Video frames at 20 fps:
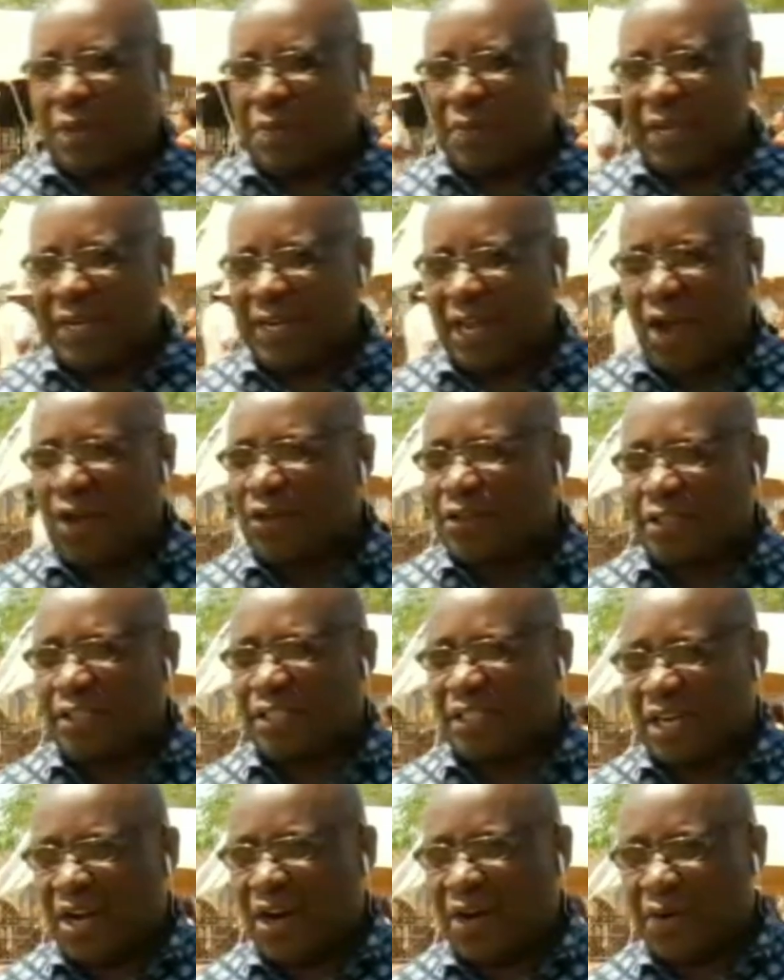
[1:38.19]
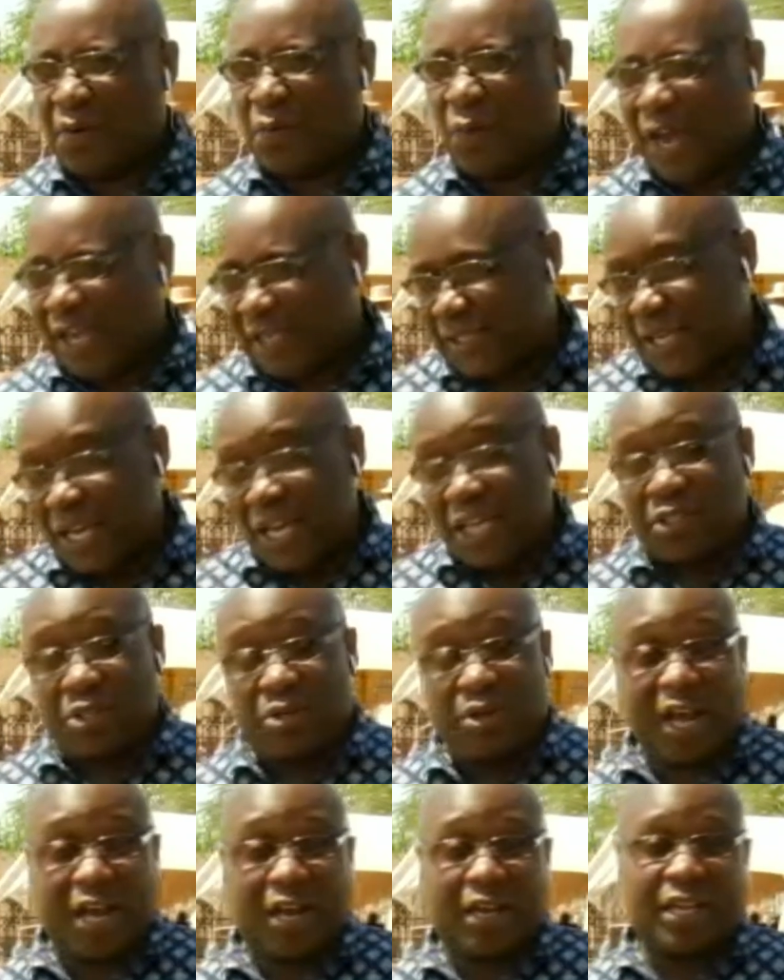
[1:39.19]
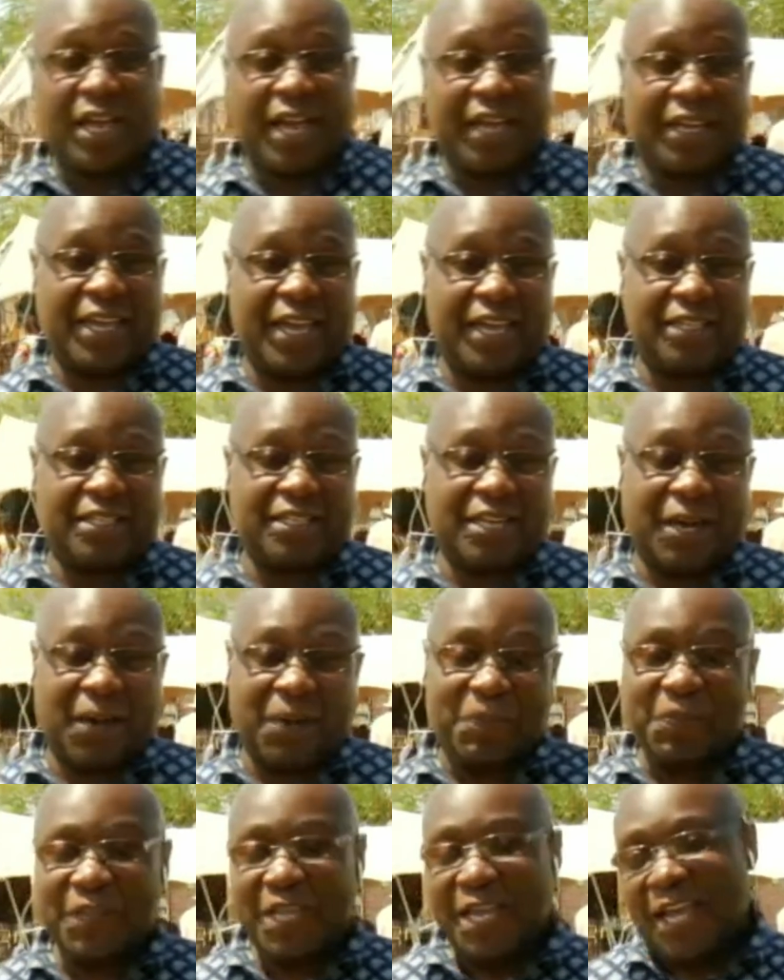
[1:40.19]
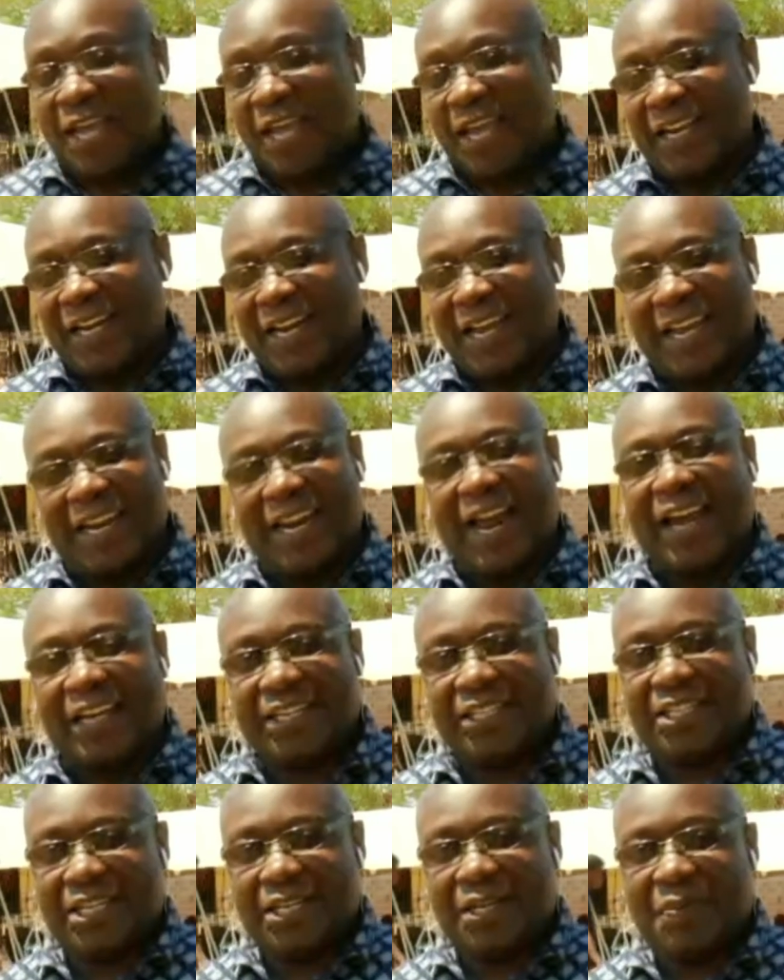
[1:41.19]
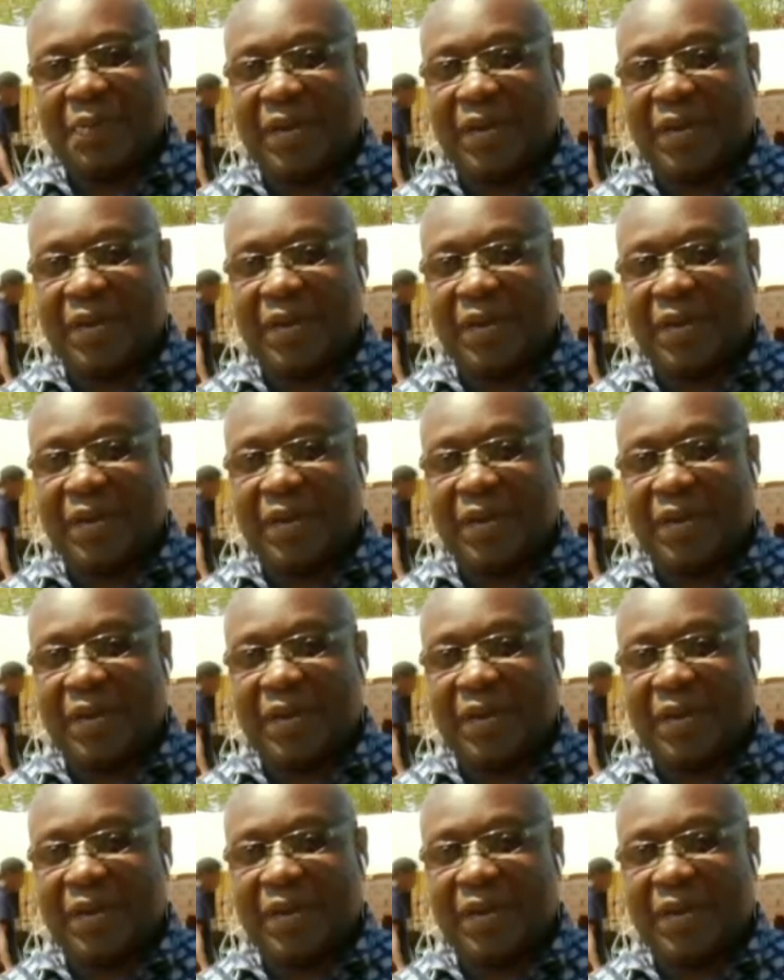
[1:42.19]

I'm an octogenarian. Why should I, I get um, an, an I D?"